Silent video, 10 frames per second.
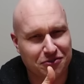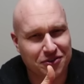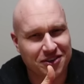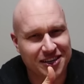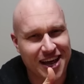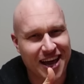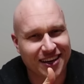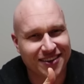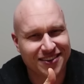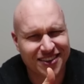for a
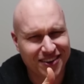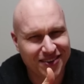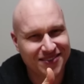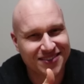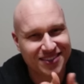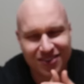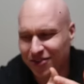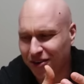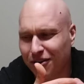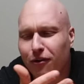day, you know,
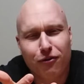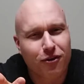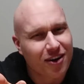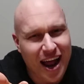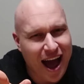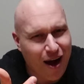or for an